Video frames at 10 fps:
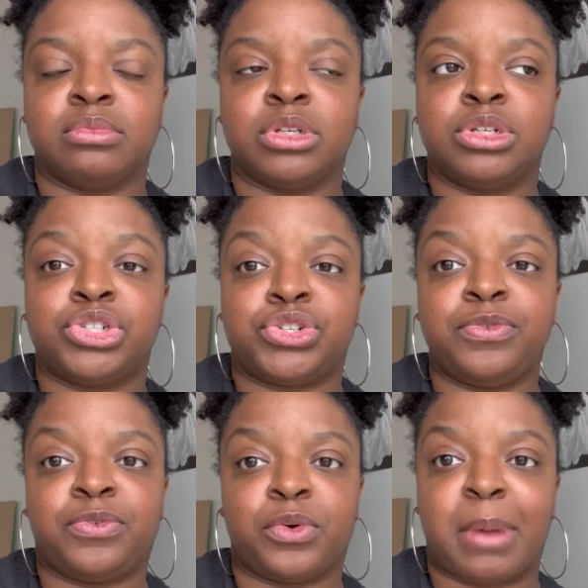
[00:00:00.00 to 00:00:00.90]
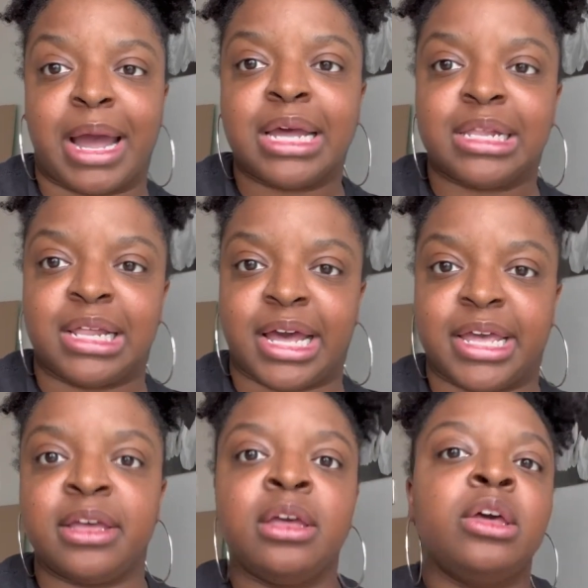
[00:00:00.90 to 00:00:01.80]
shoot for my
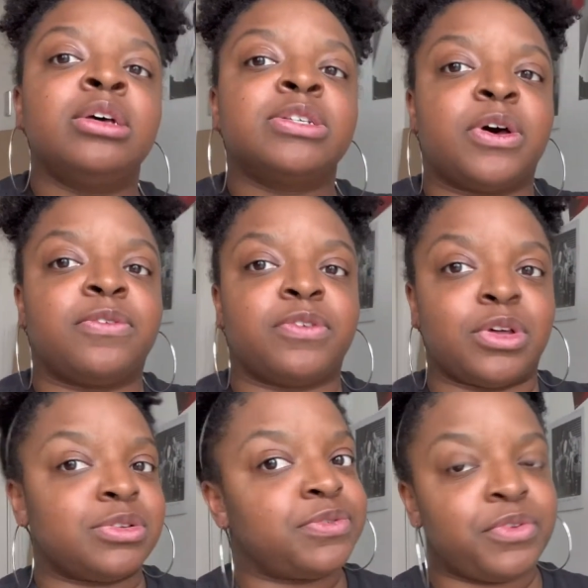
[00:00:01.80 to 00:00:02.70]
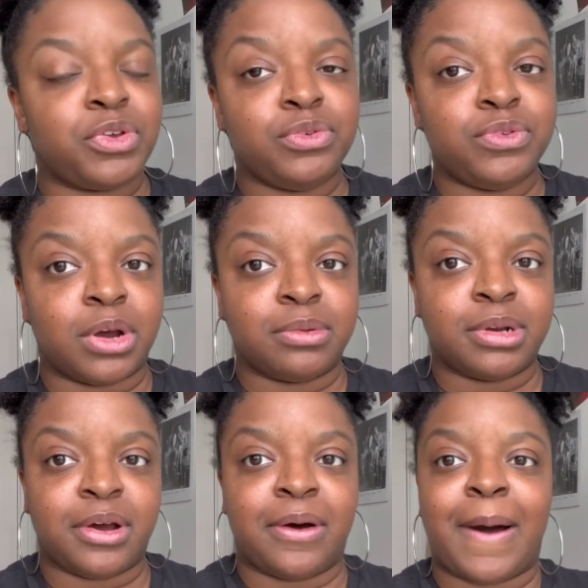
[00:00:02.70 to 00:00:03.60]
client. So for those of you who don't
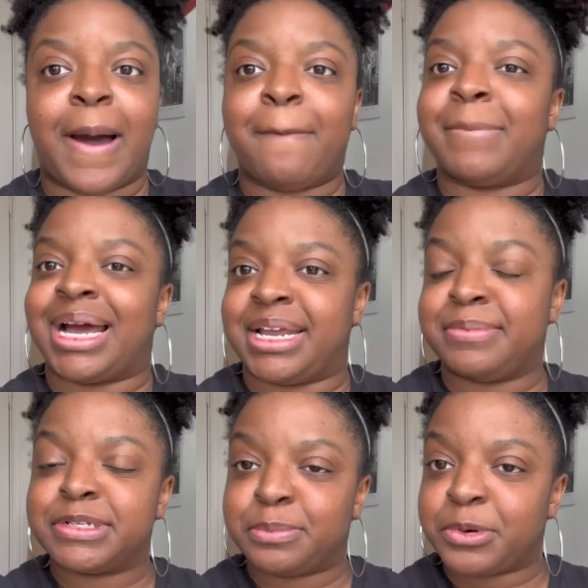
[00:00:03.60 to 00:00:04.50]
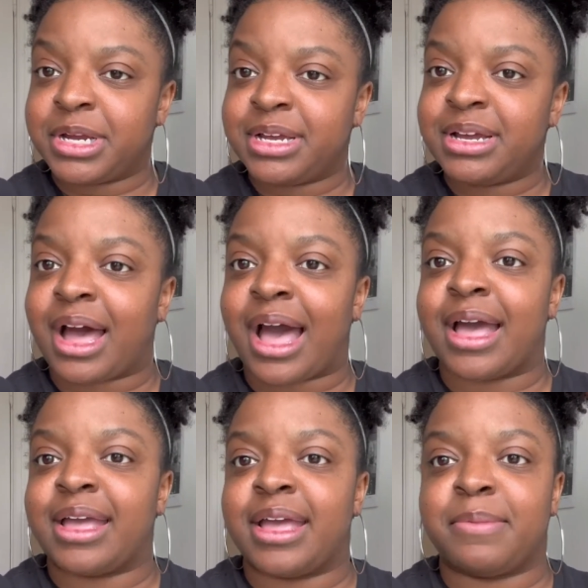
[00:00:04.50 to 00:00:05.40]
know, my name is Bria.
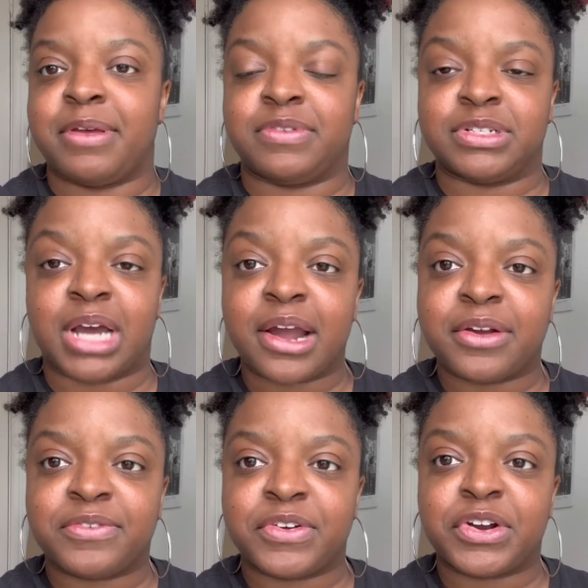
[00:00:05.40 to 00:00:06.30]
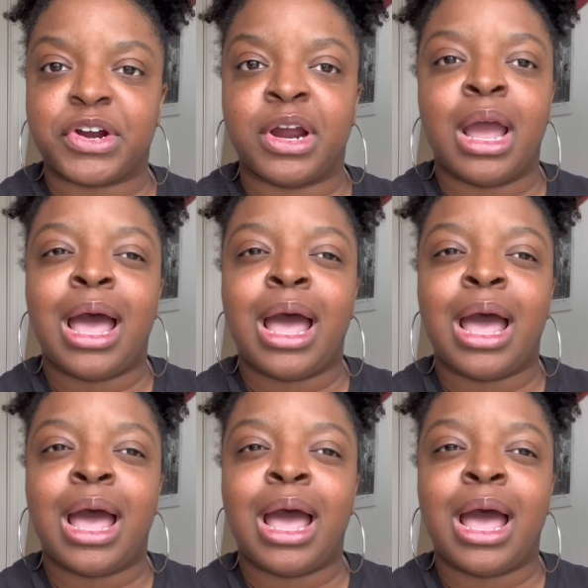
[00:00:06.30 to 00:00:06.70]
I am a photographer.